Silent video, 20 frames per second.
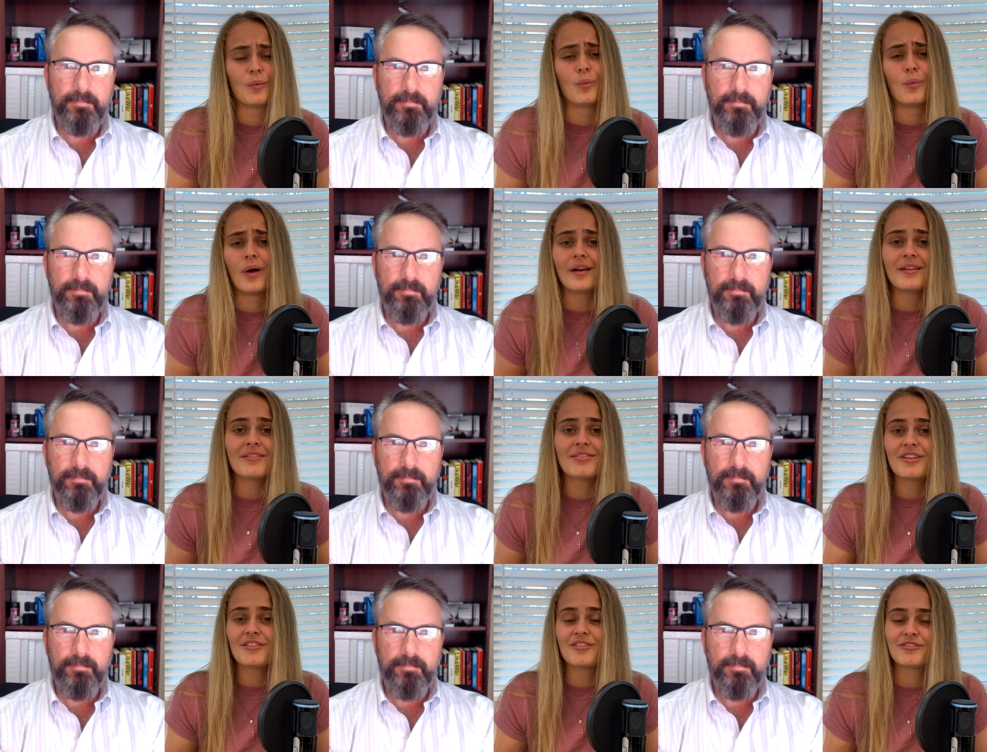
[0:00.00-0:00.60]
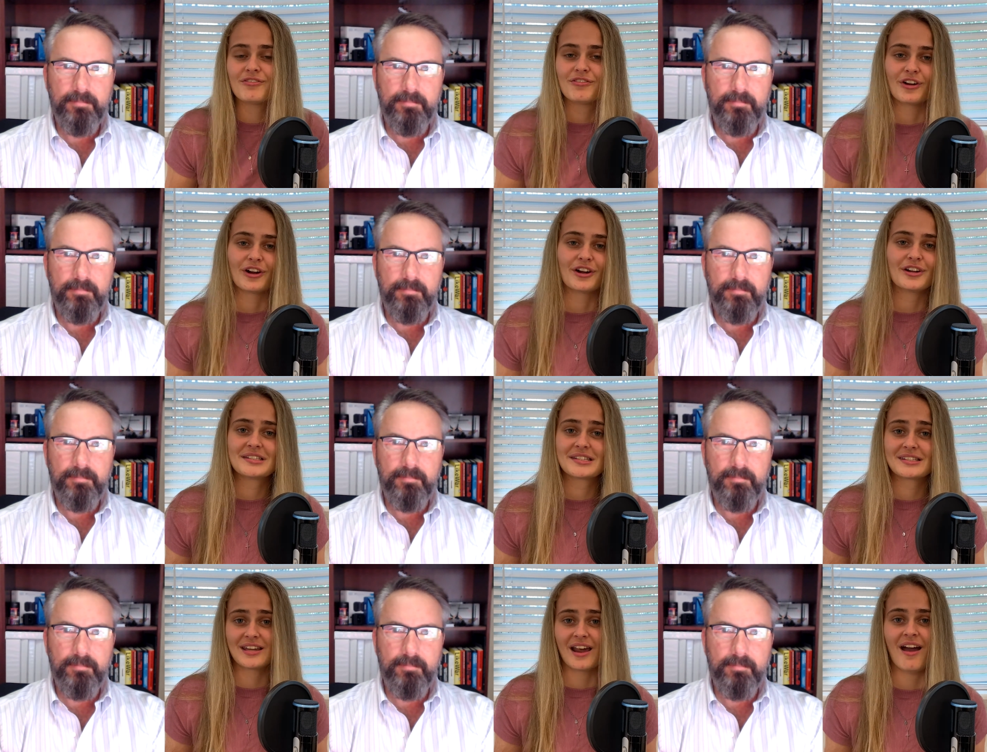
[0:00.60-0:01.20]
Speaker 1: one of the first
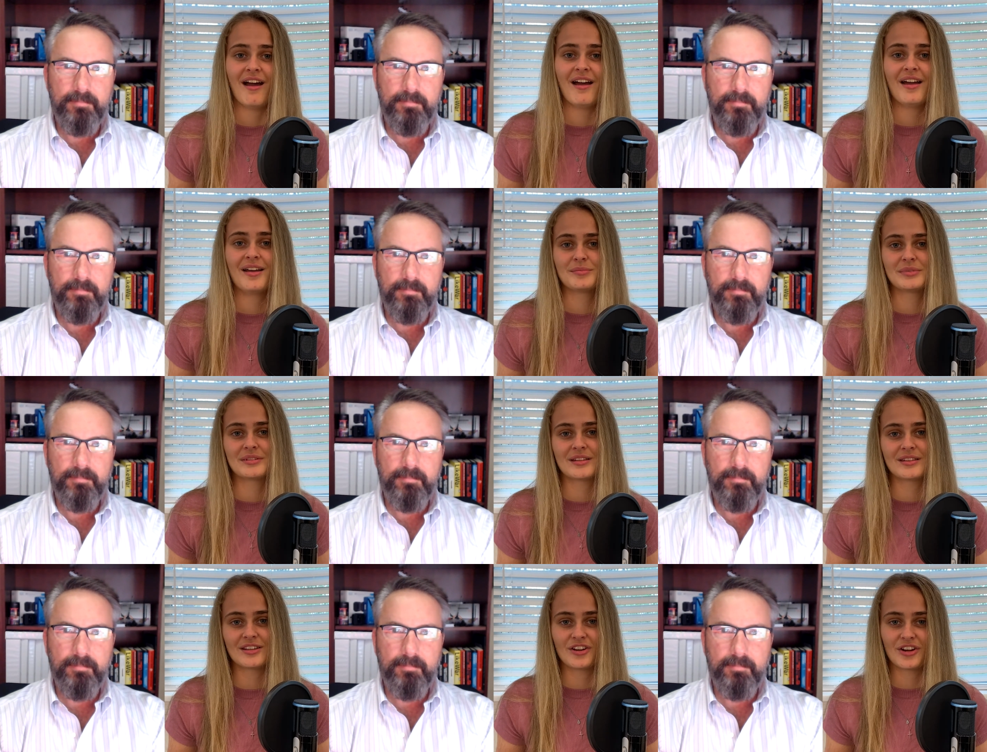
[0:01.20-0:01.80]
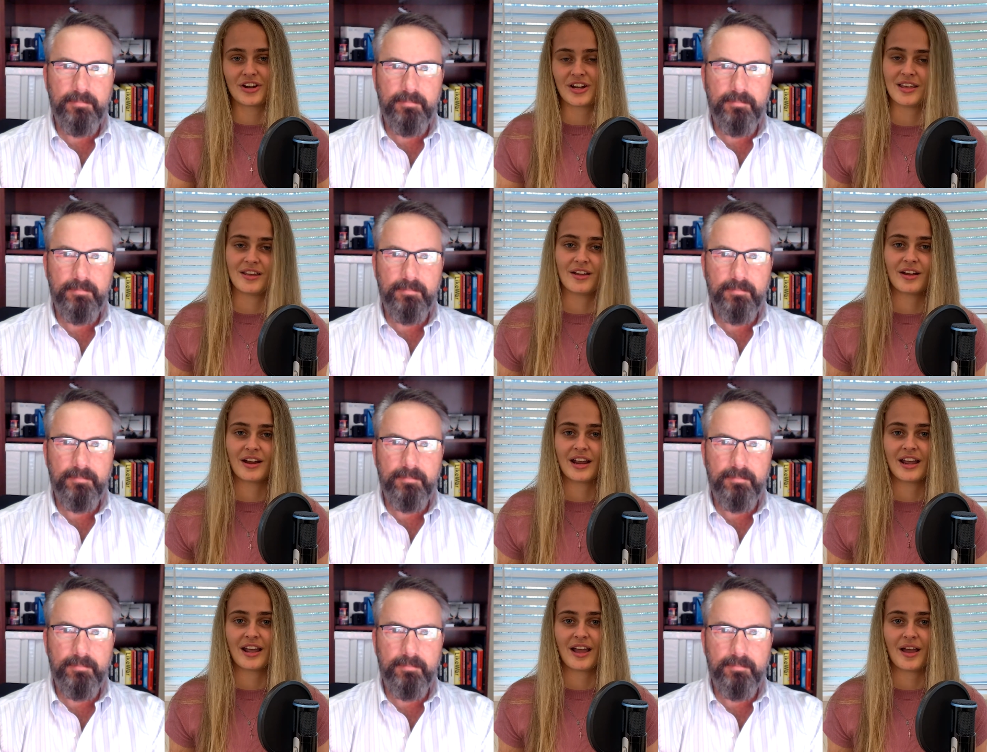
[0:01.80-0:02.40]
times that they're hearing
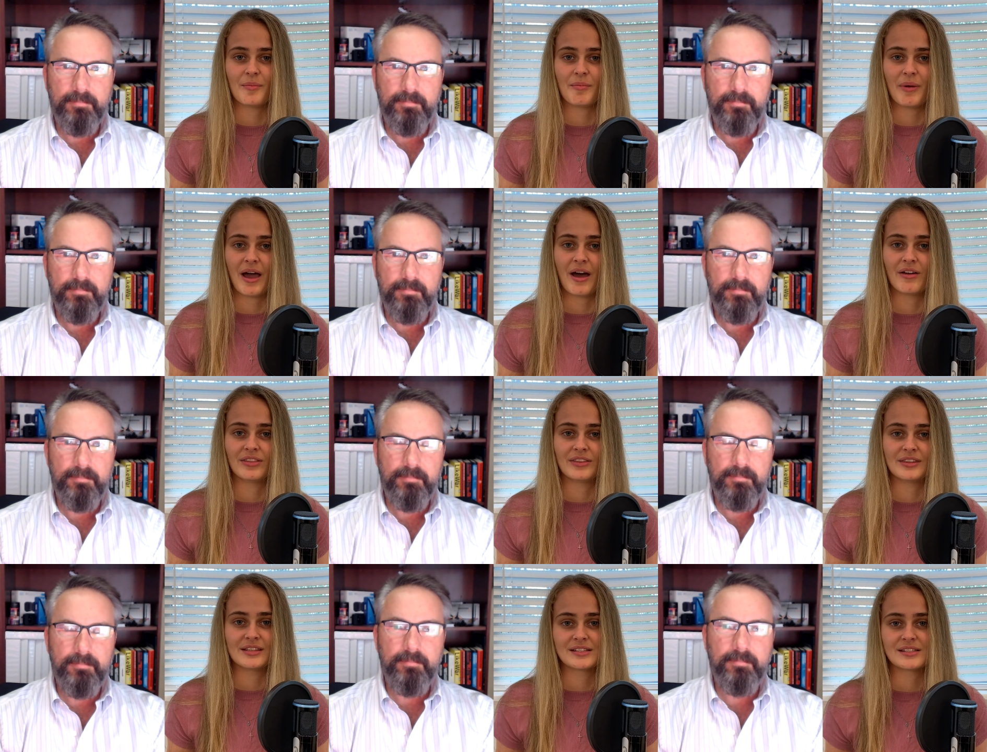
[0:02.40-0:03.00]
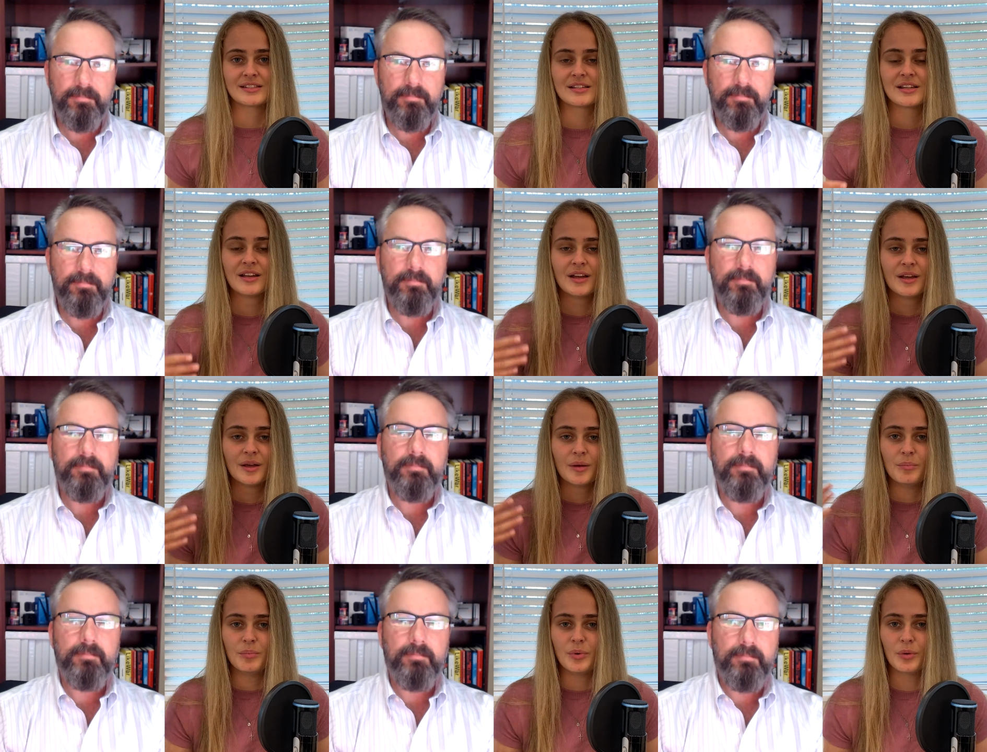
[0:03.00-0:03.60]
about this
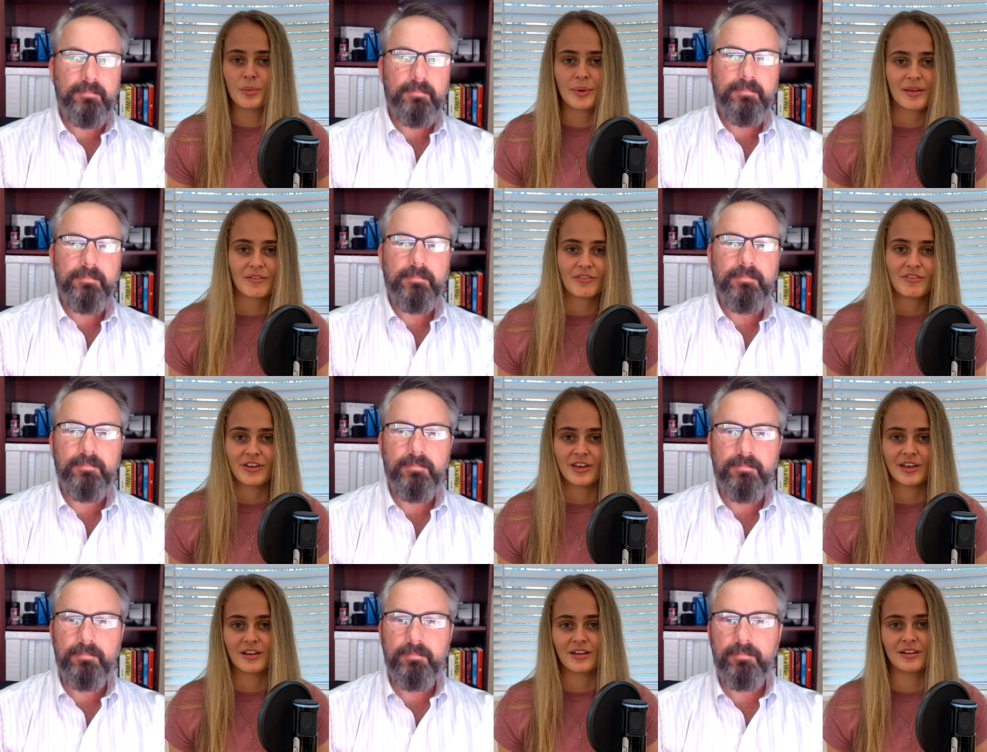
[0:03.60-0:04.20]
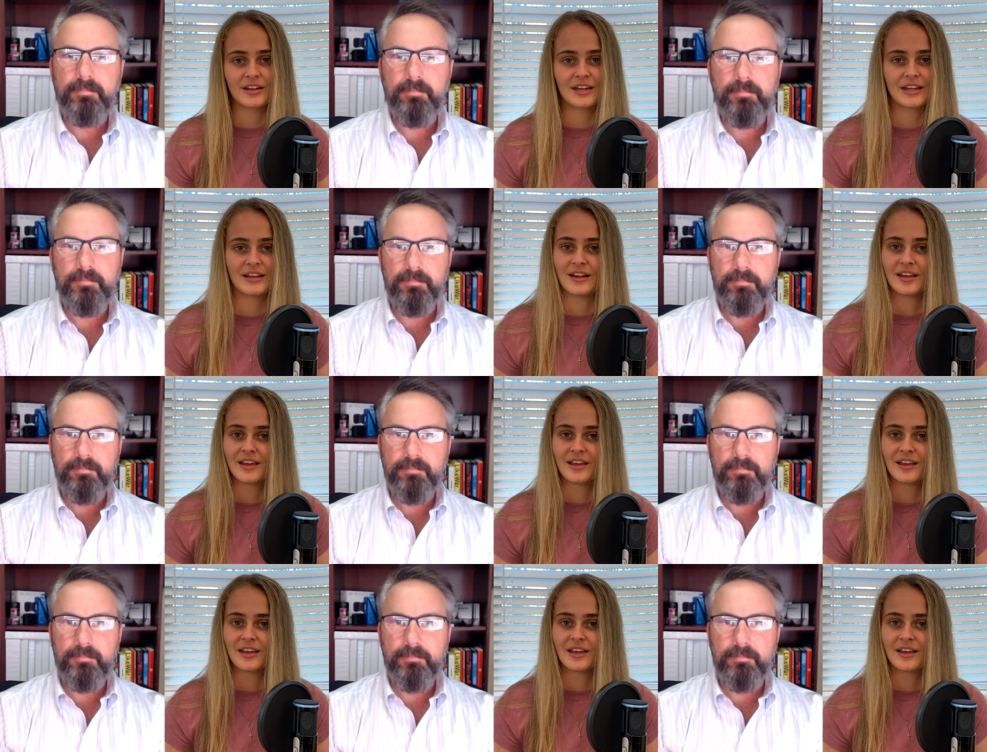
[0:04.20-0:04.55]
booming field and